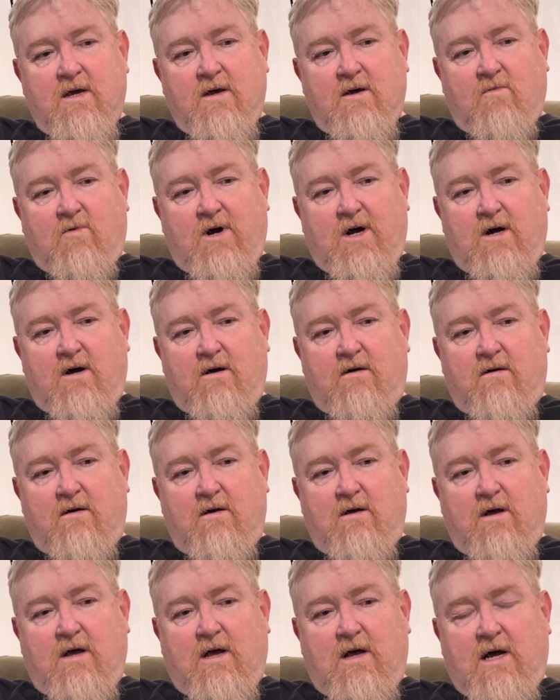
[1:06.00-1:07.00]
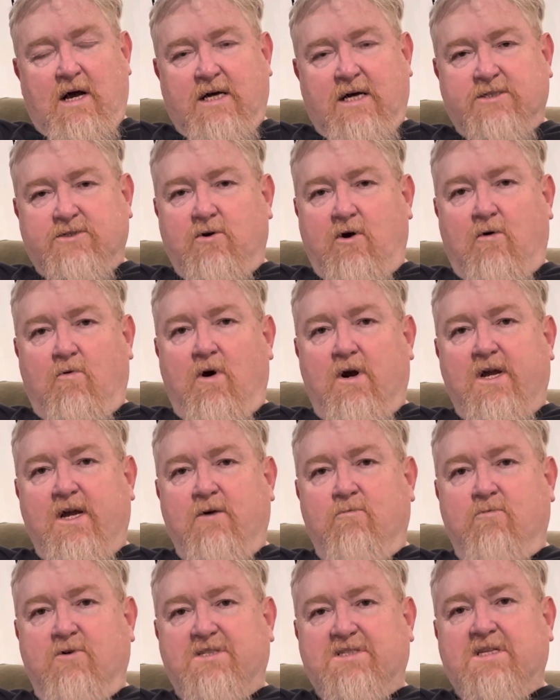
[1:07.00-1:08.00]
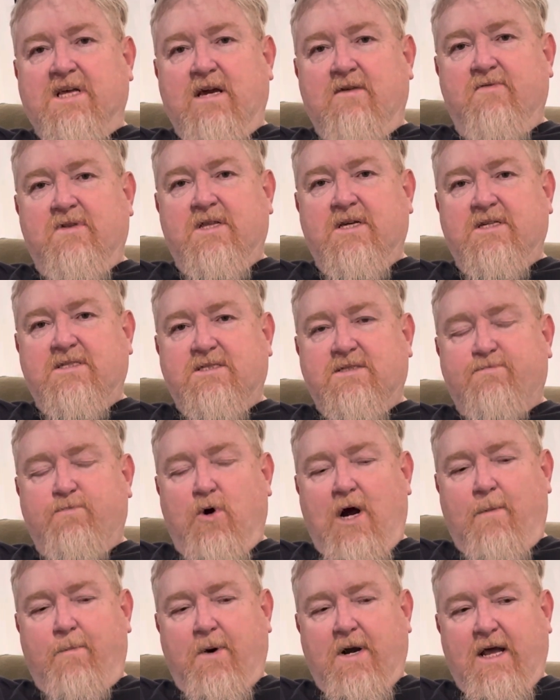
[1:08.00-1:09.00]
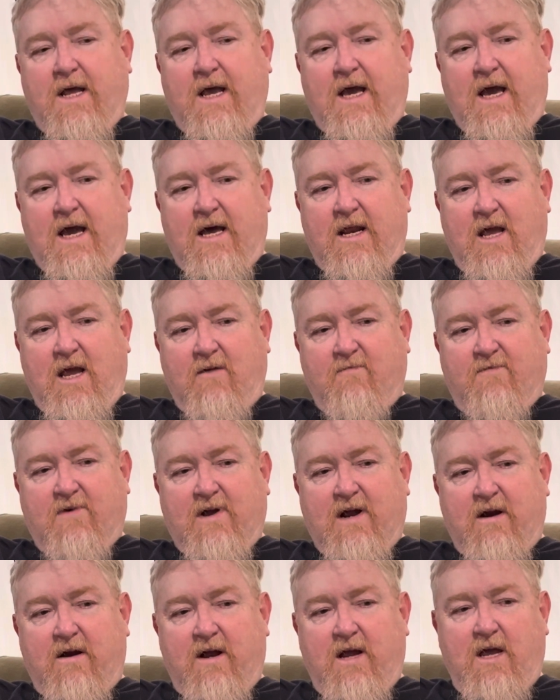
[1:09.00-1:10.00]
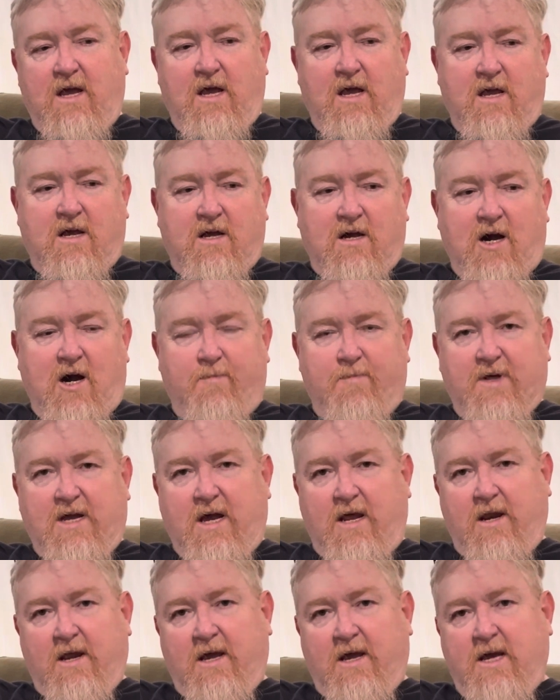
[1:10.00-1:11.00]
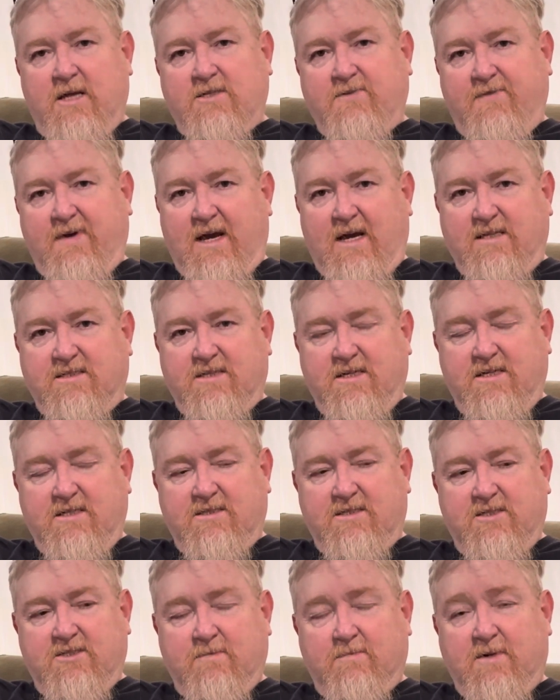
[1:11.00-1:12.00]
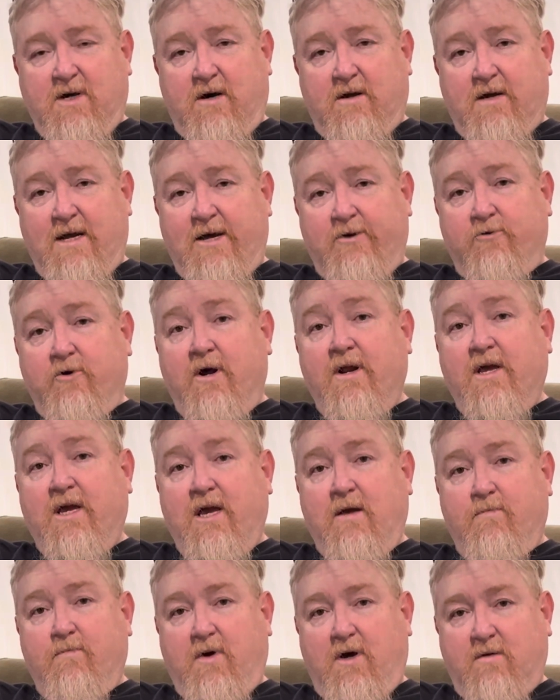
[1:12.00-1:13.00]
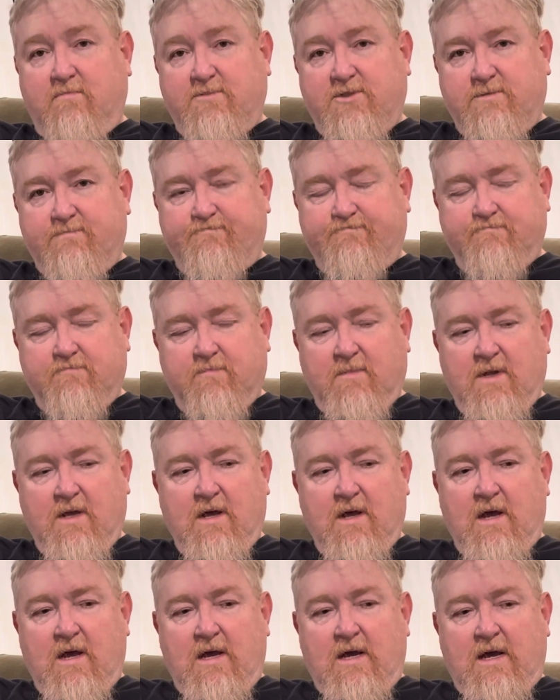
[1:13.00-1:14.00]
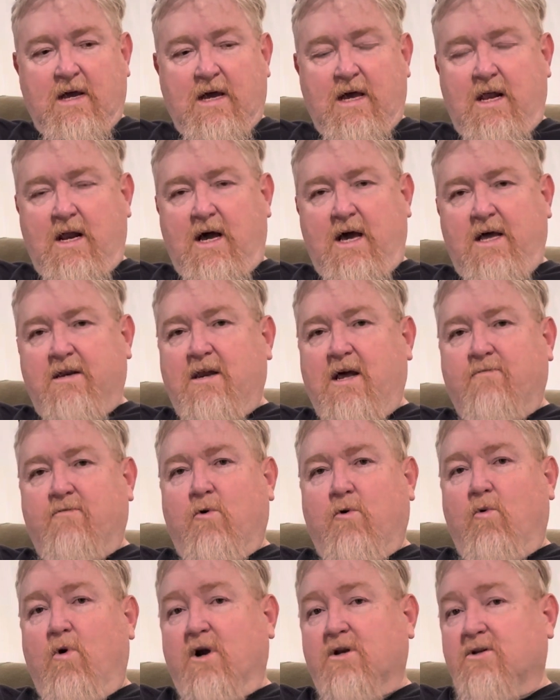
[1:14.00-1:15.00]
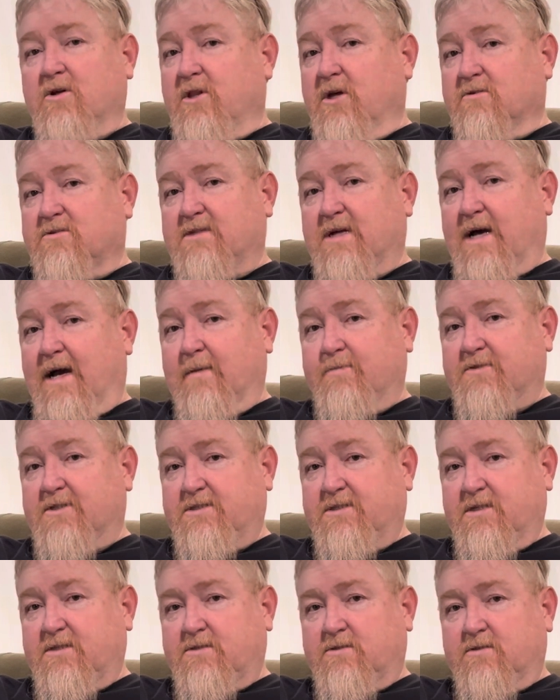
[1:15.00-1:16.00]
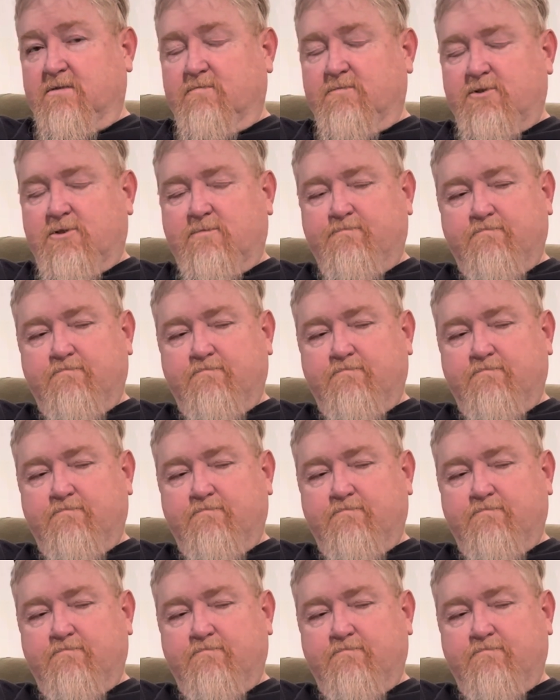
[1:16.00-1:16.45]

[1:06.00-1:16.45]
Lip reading: Well, I start working with Steve, and this property had a very complicating HVAC system called hydronic heat pumps. And I had never worked on those types of systems.